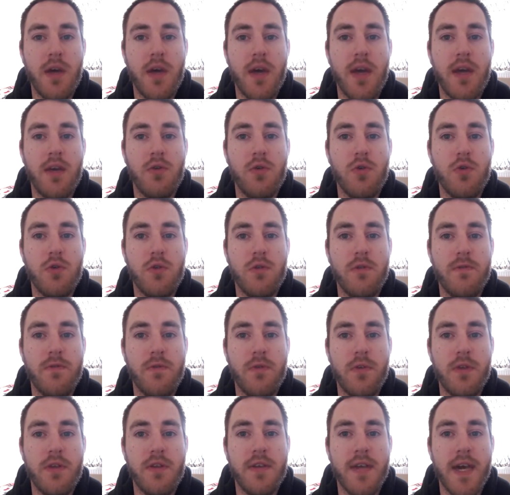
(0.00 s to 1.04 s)
in order
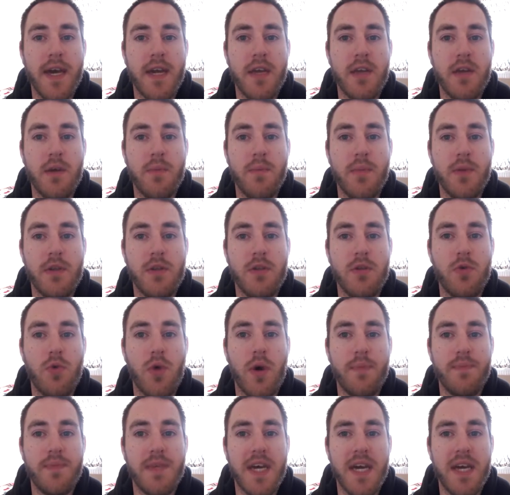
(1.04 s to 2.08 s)
for the day number to
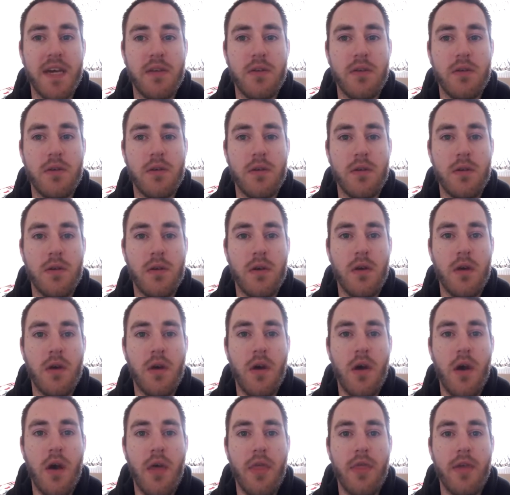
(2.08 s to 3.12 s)
update.
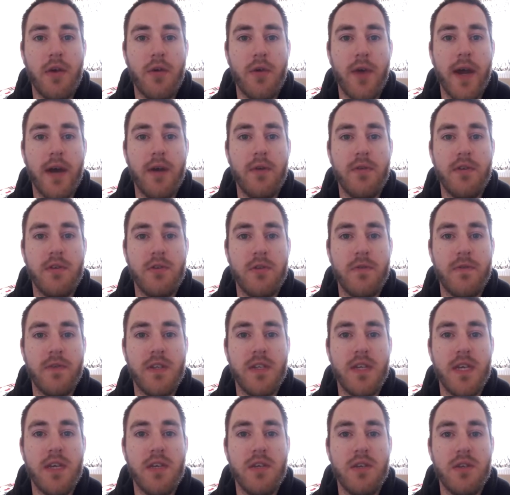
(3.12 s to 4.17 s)
The crown is of a
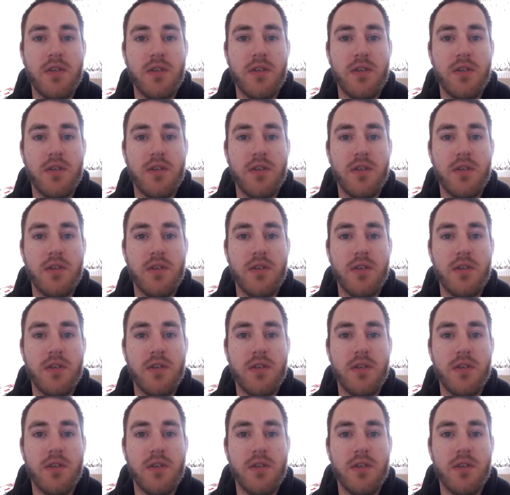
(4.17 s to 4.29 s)
decent